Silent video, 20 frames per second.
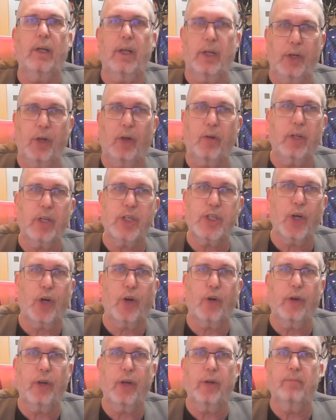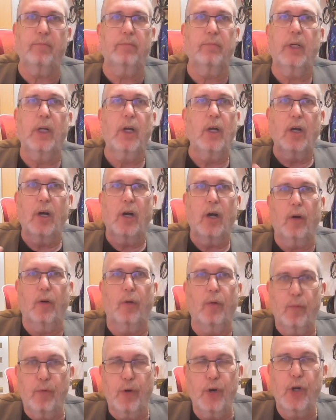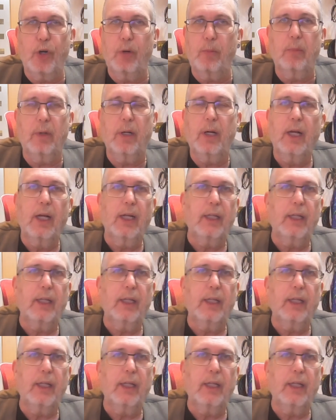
an auditorium or a room